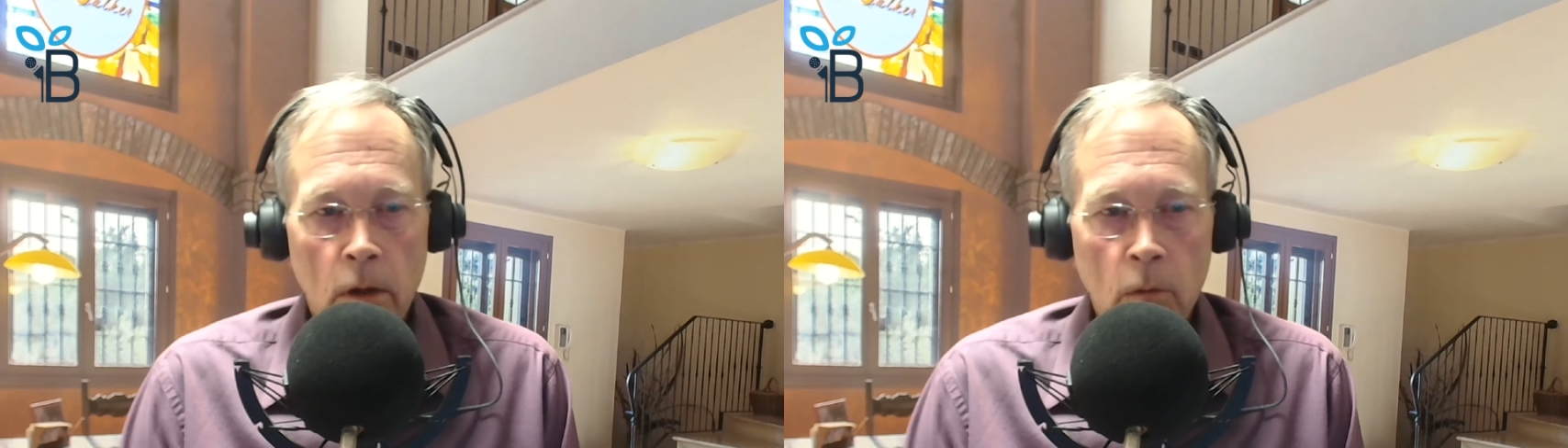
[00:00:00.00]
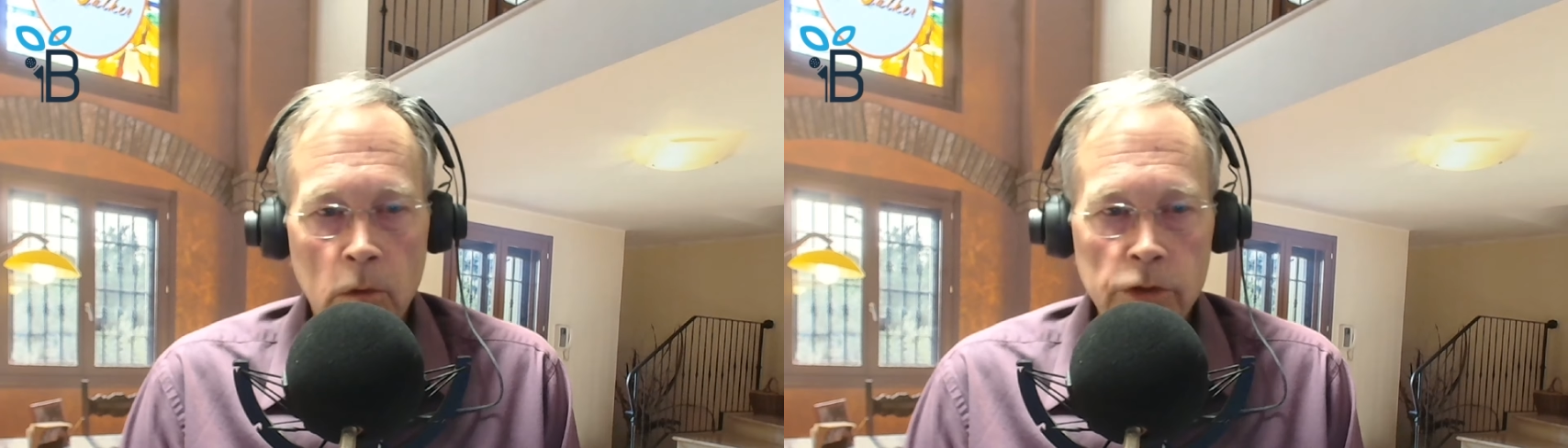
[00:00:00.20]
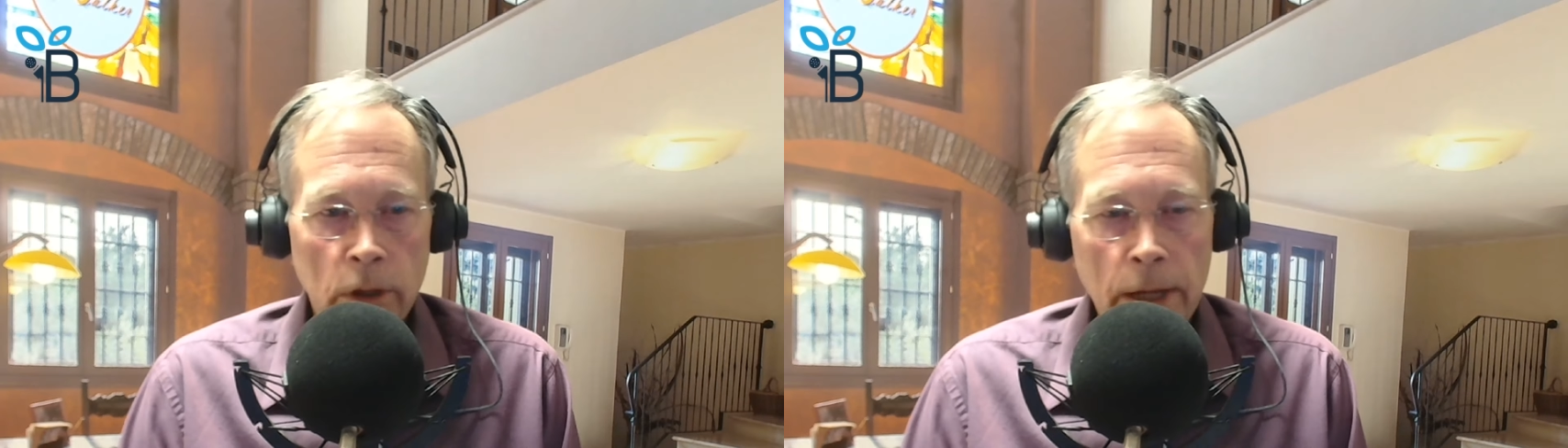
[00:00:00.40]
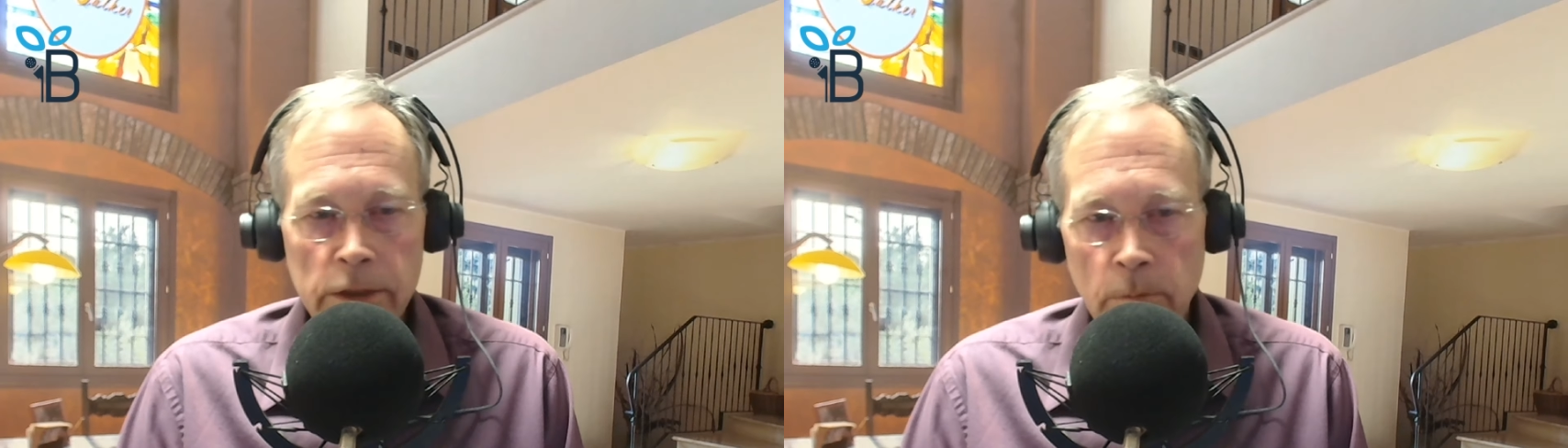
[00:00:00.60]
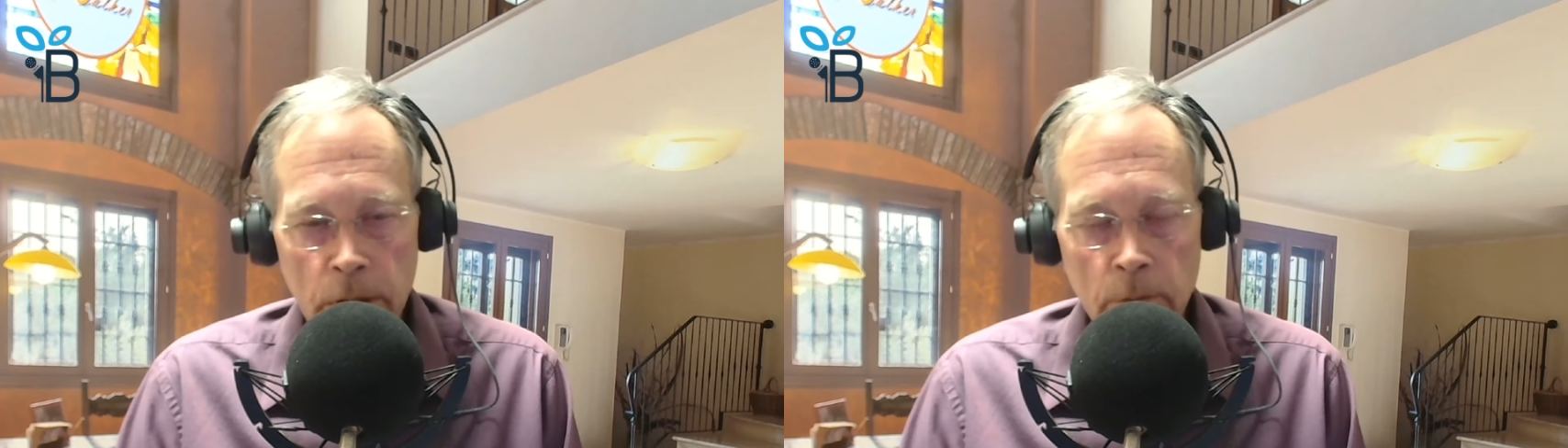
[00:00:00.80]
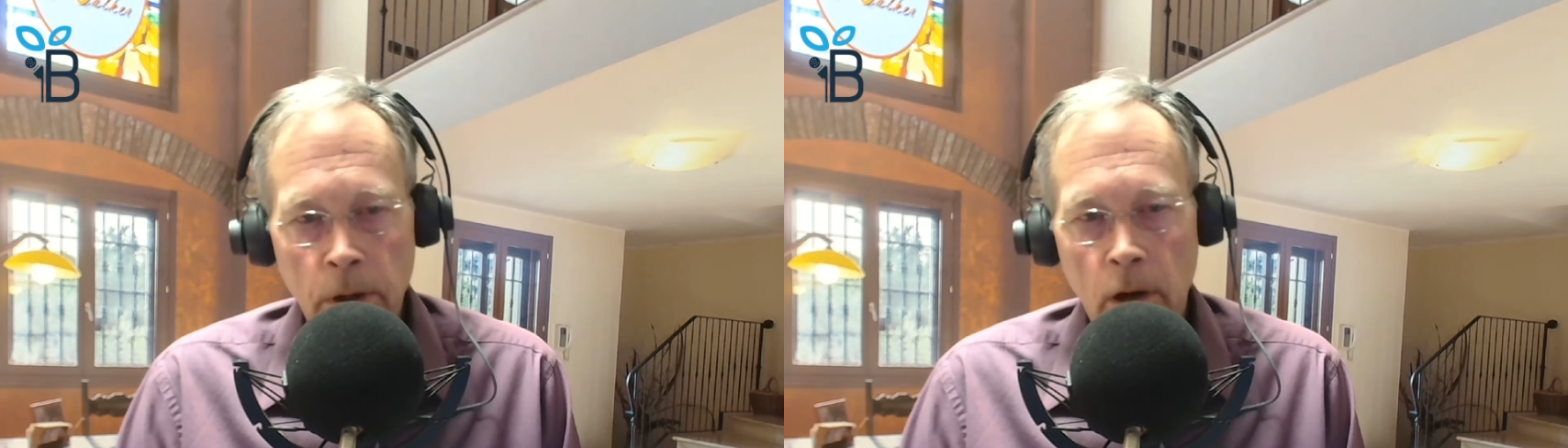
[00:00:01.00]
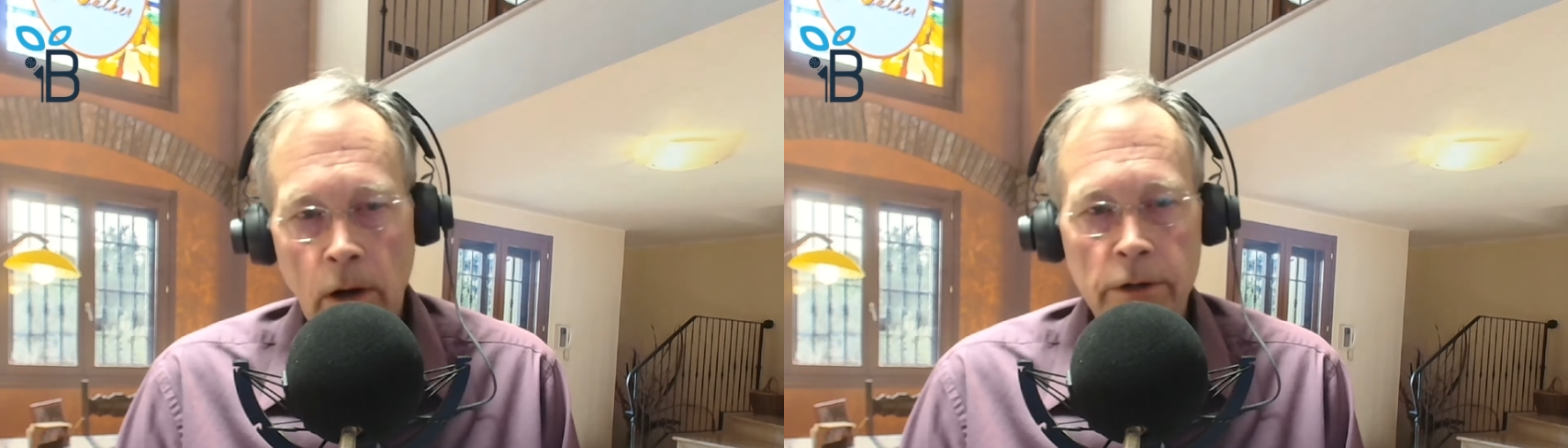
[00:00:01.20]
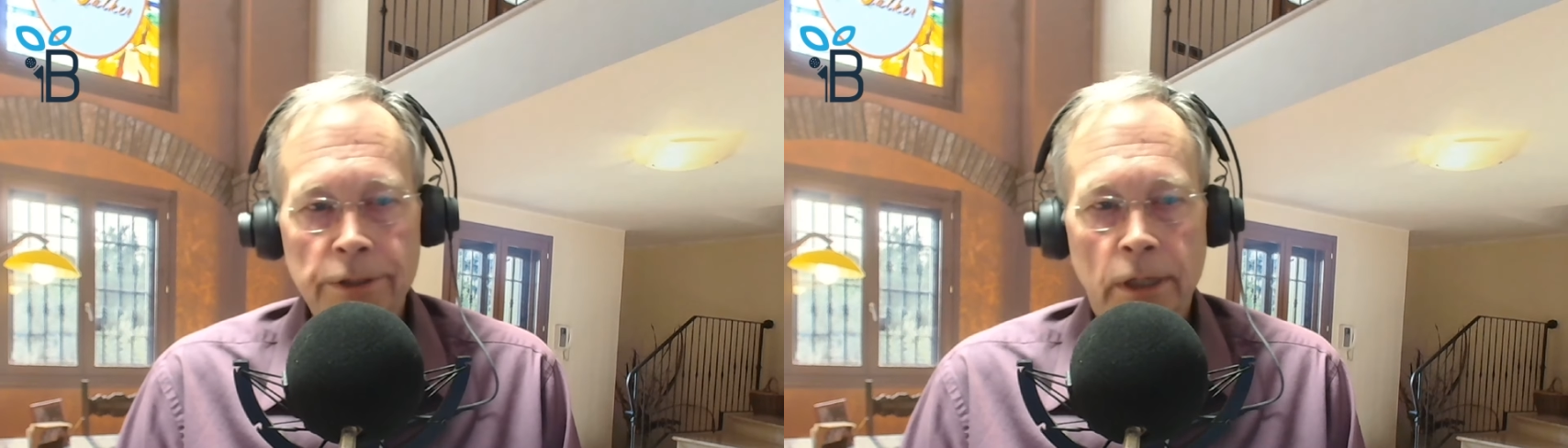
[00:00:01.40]
Would you like to be
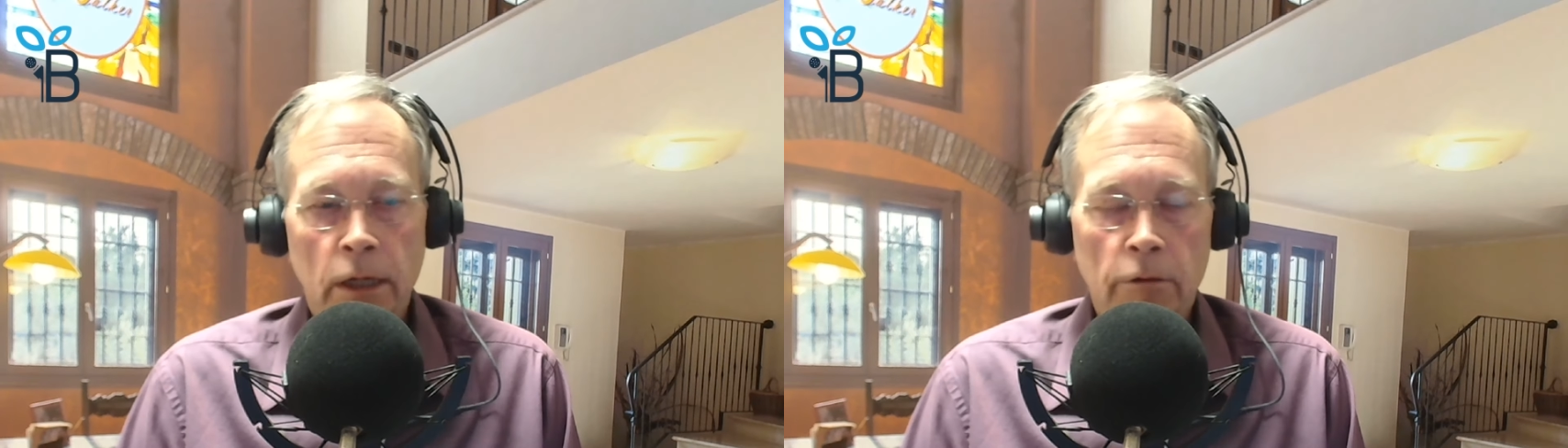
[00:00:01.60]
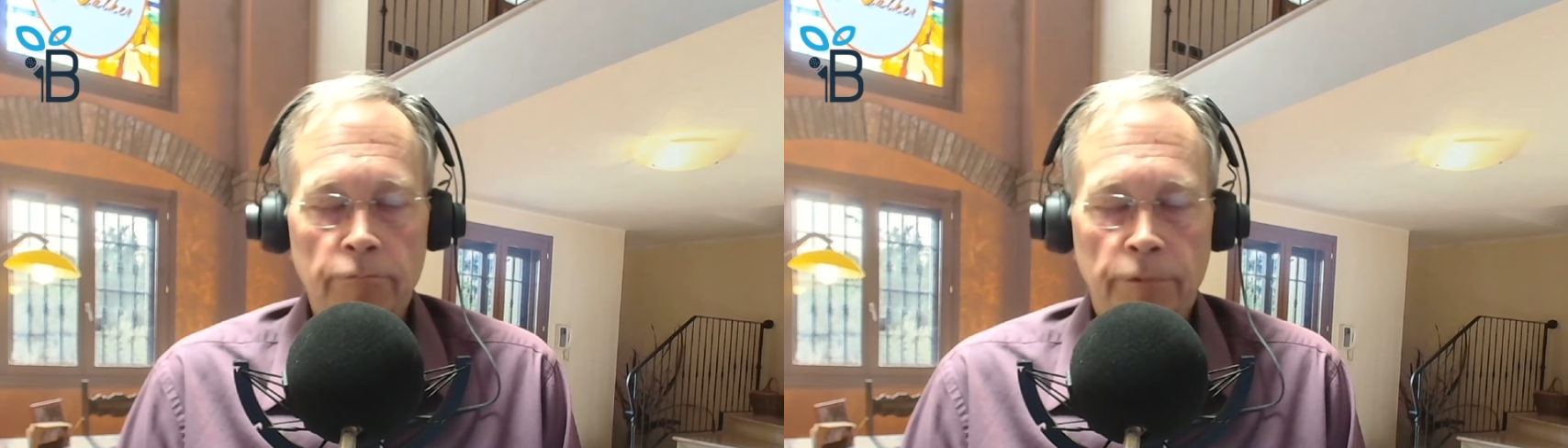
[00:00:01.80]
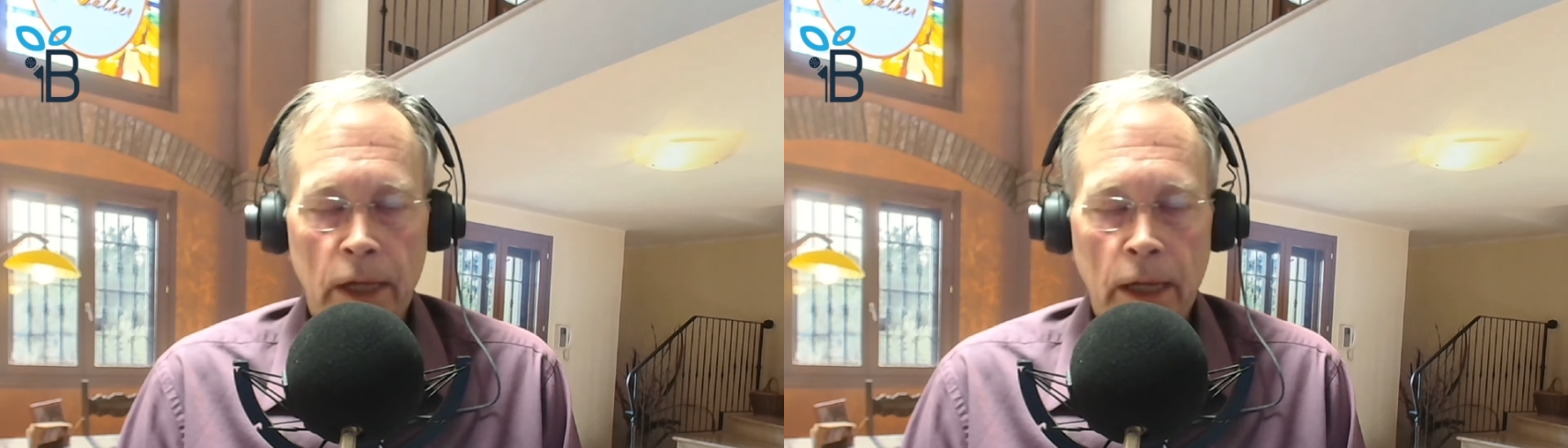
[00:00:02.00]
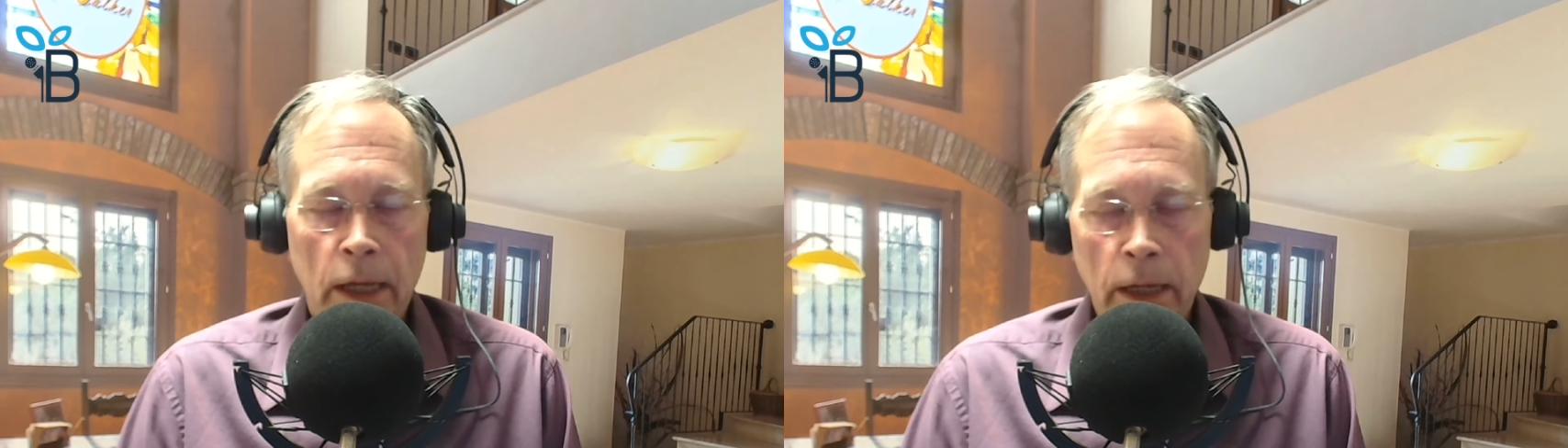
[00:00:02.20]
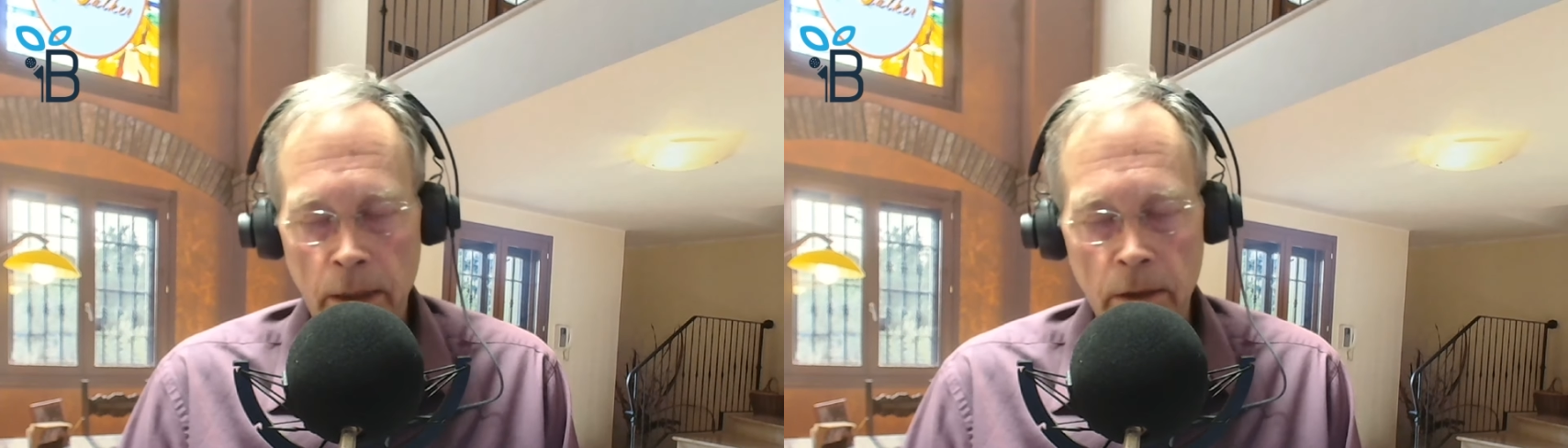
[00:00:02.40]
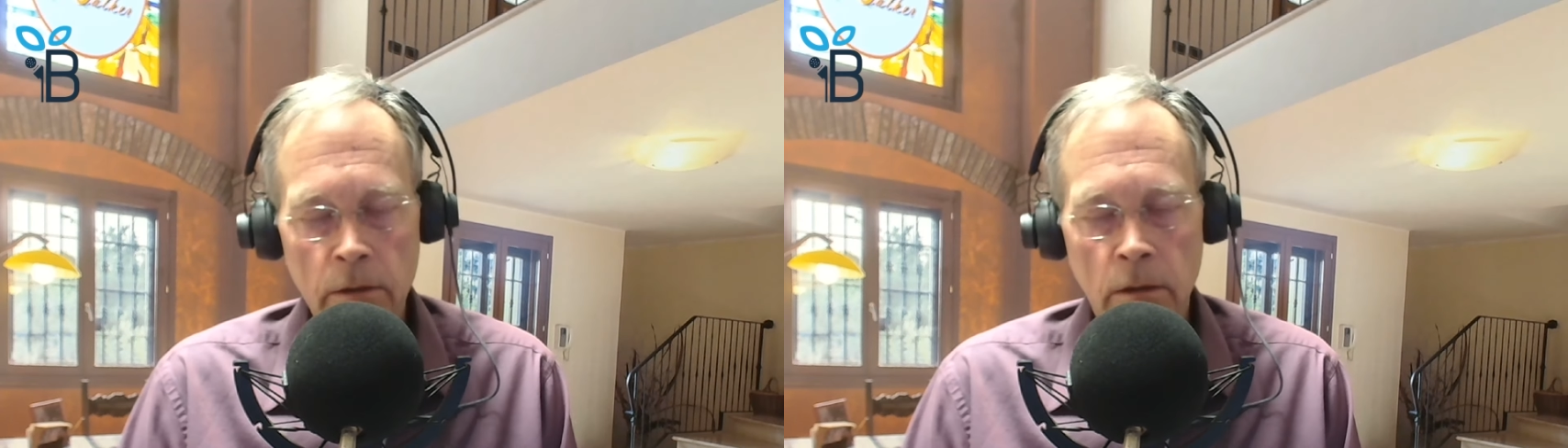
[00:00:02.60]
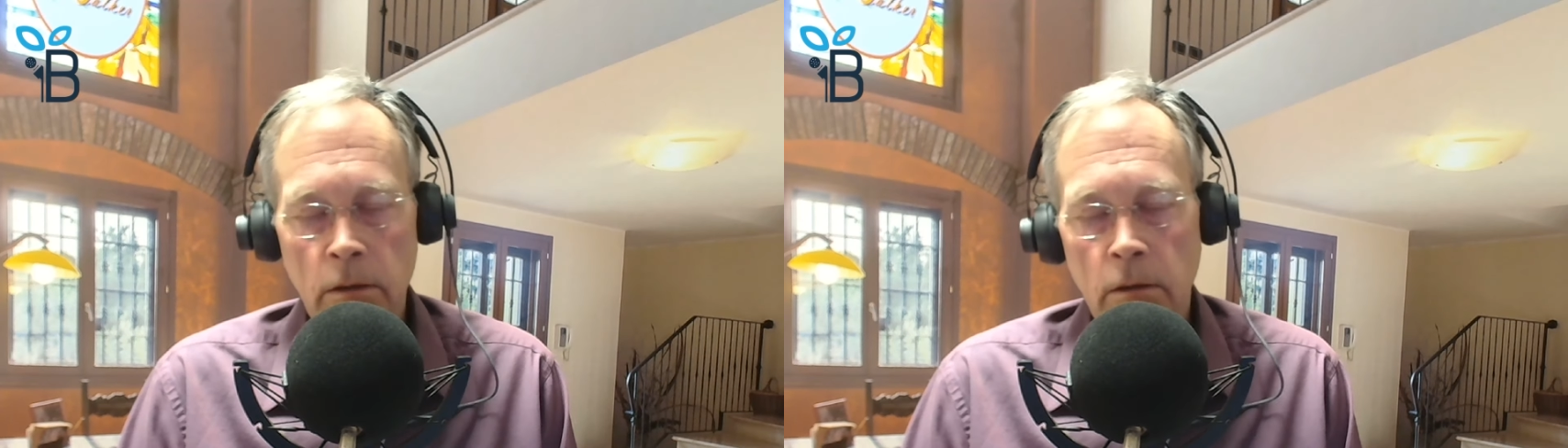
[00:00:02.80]
part of a